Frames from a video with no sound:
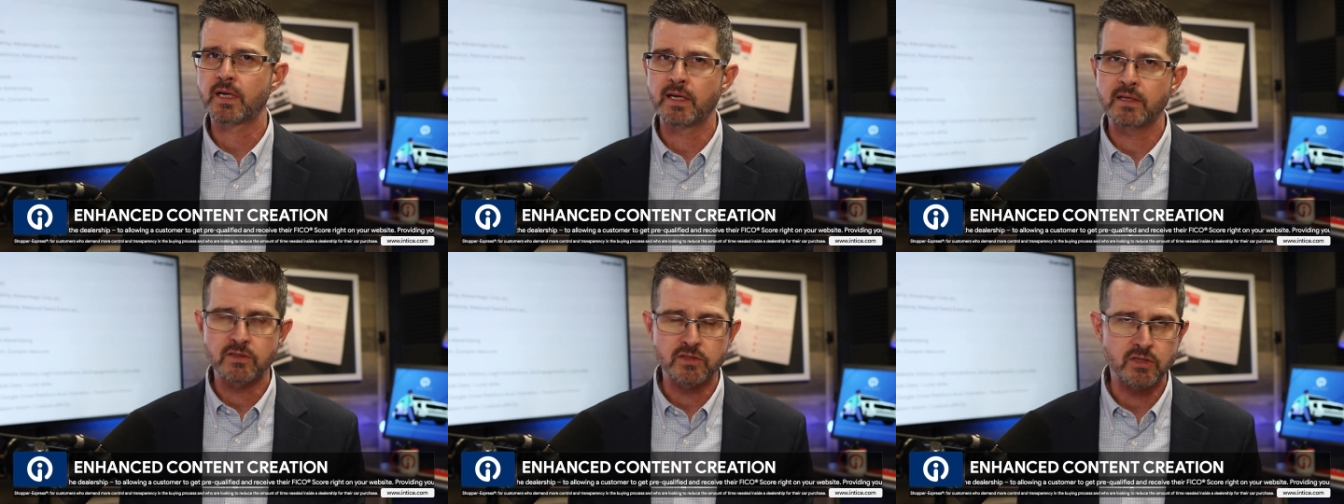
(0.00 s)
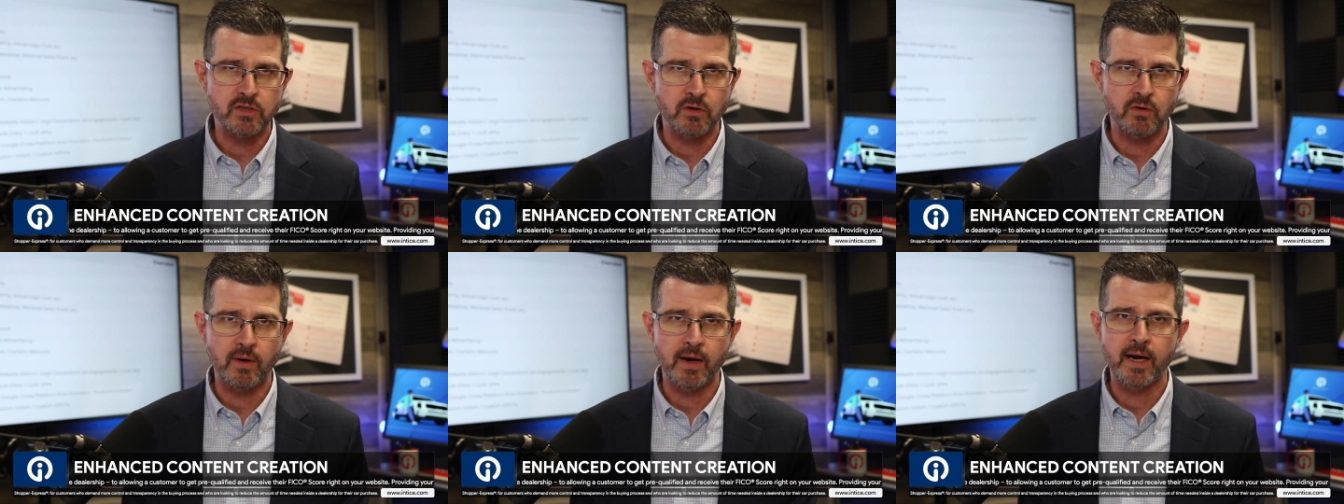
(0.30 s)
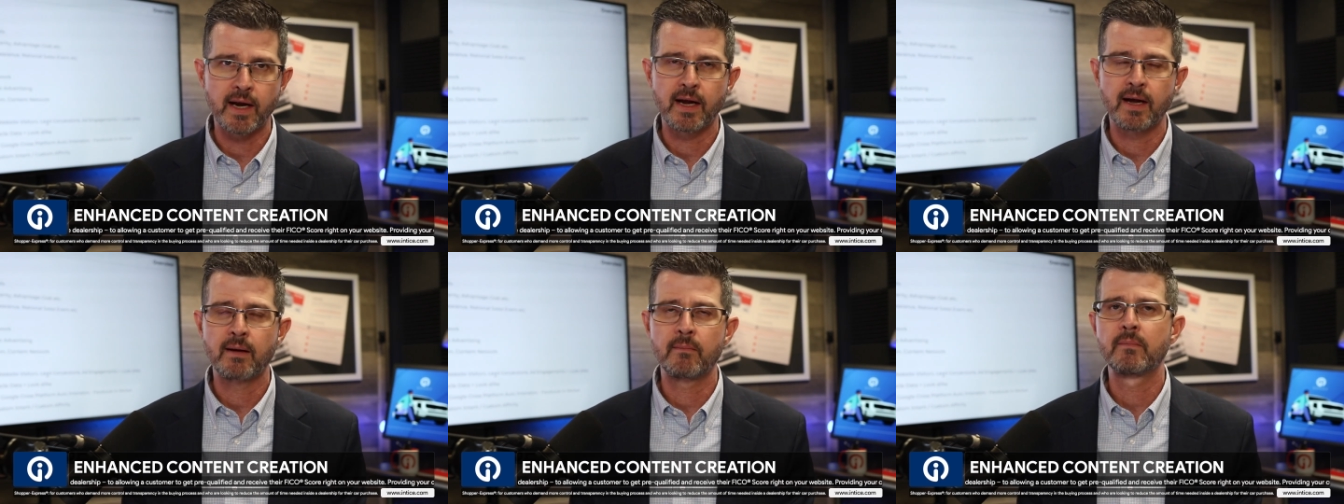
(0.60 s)

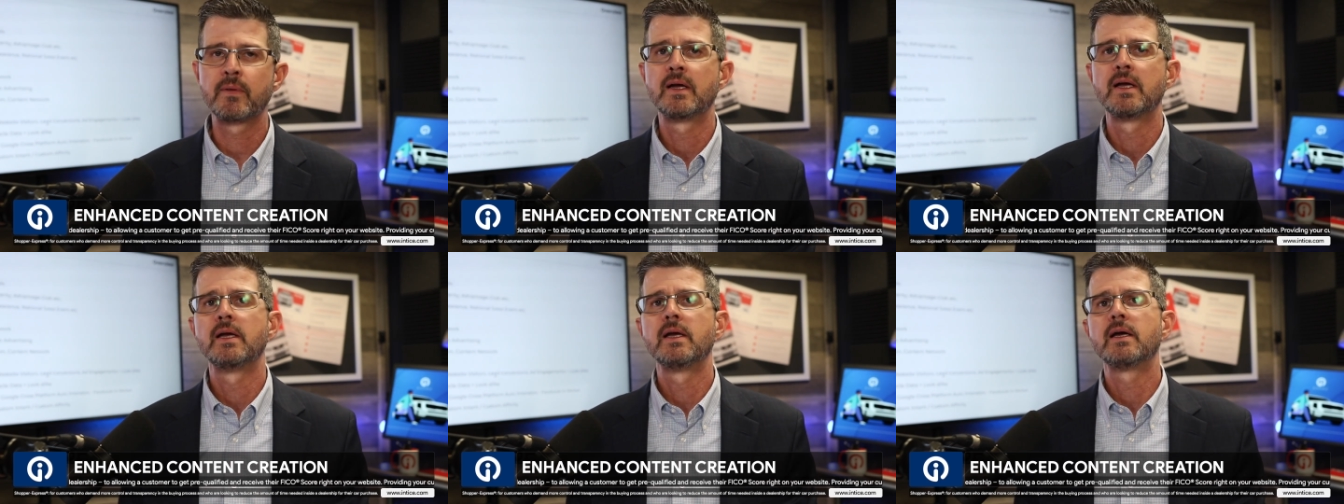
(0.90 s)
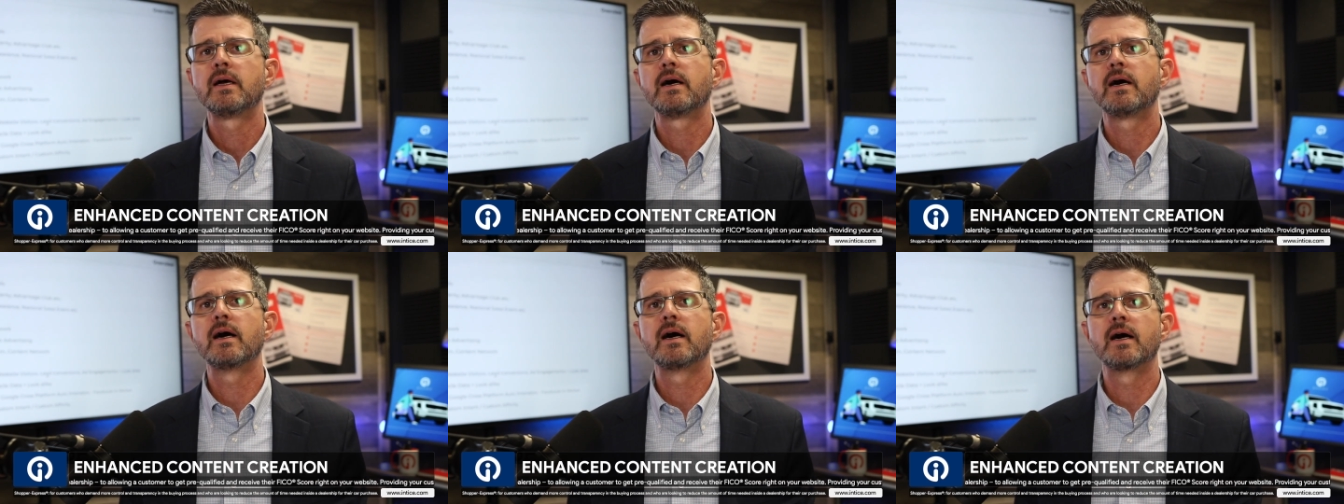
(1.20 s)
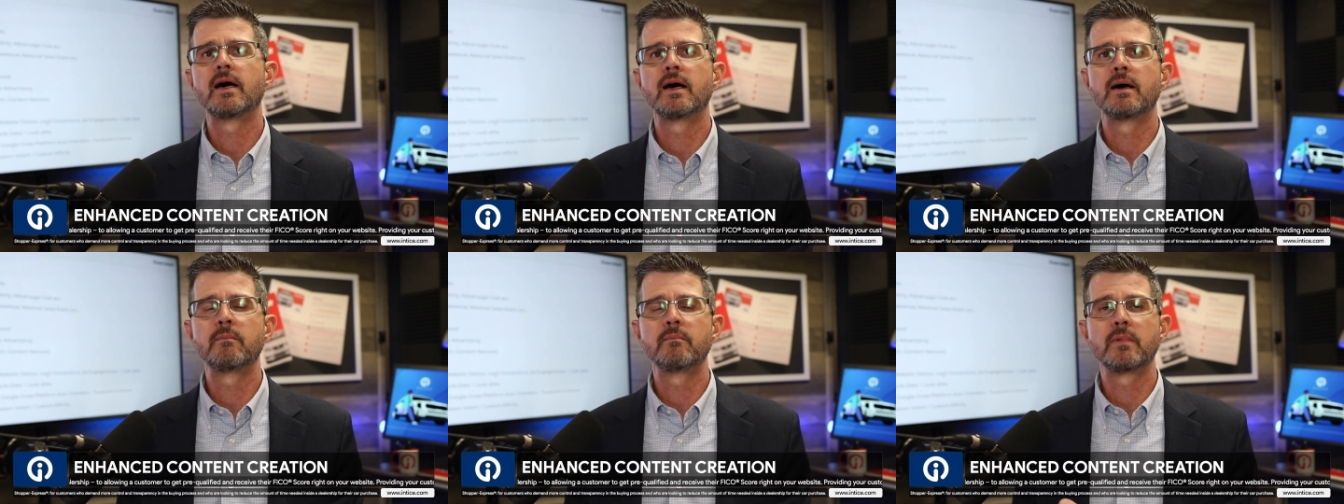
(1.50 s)
Instagram,
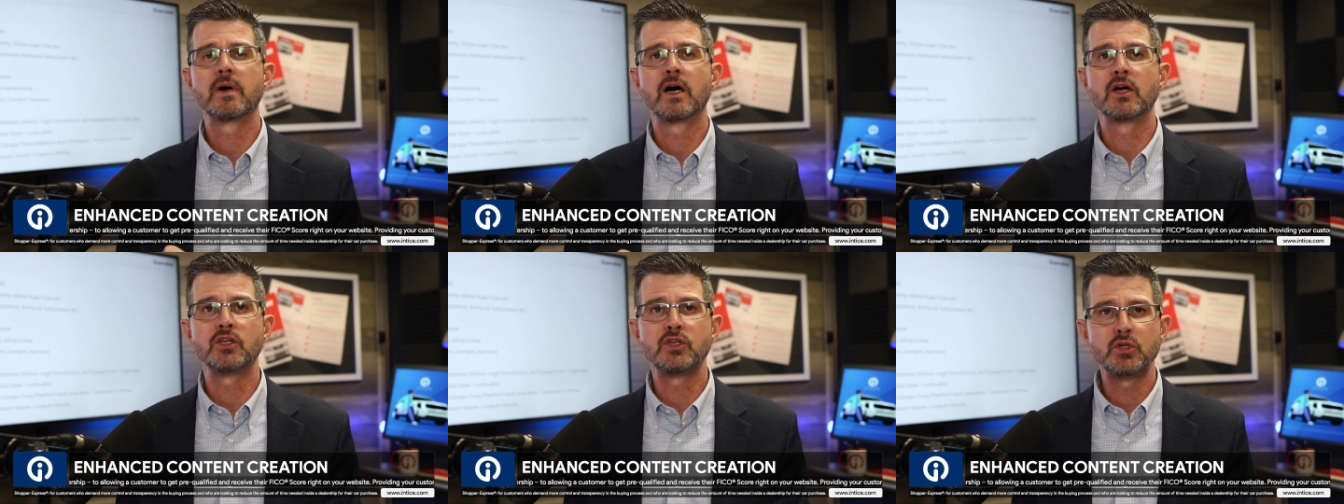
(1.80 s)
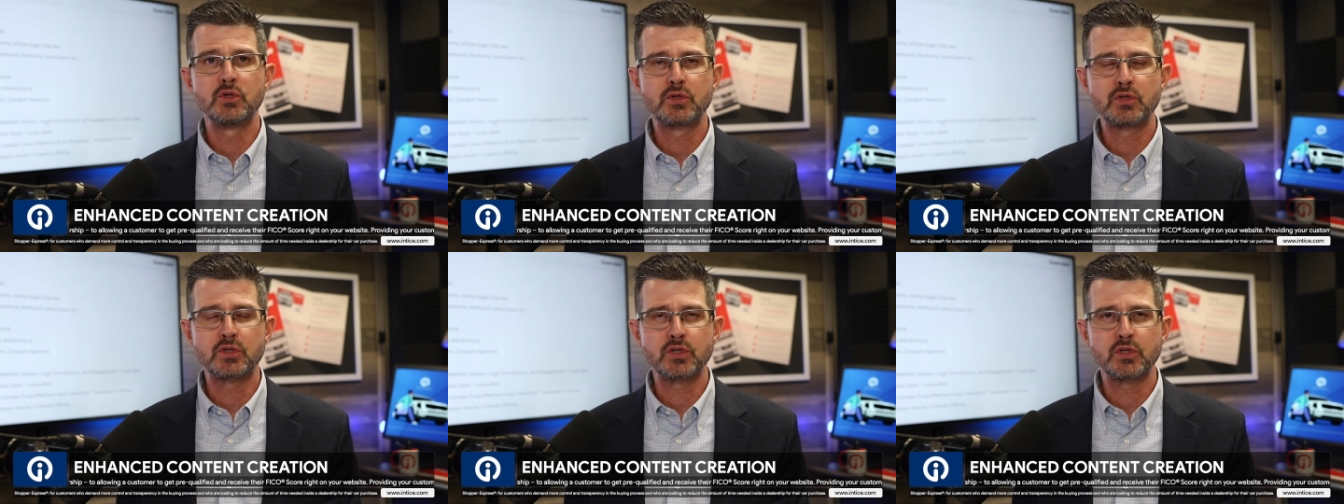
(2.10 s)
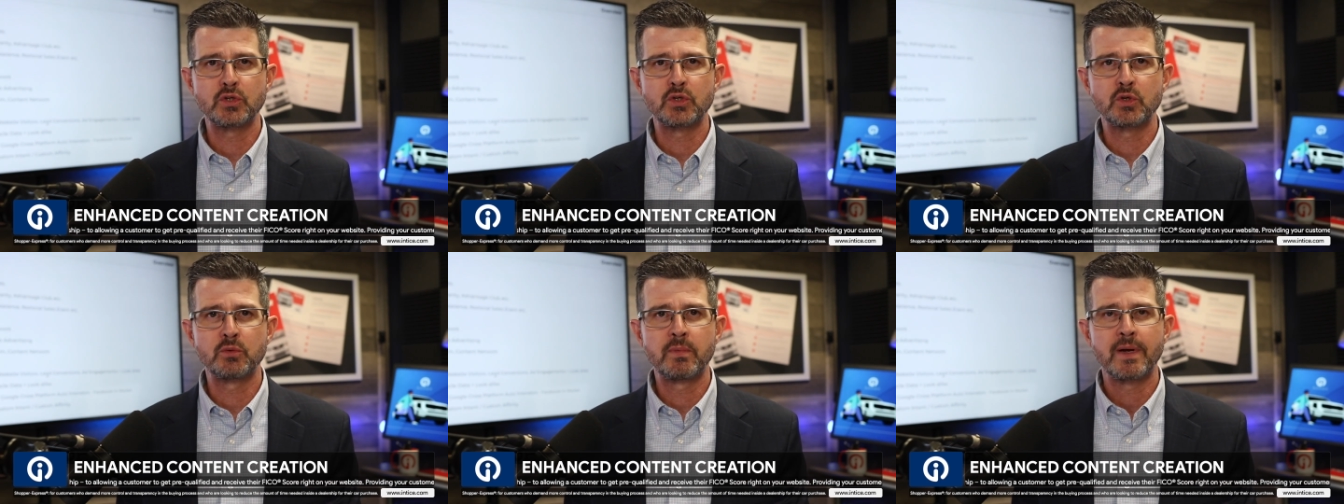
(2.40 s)

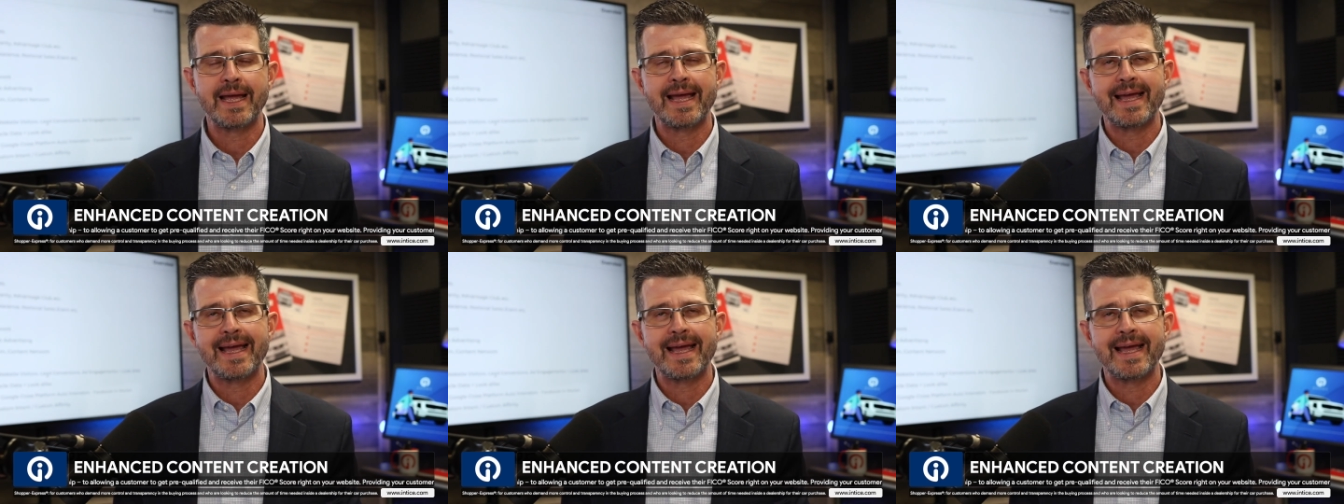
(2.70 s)
YouTube,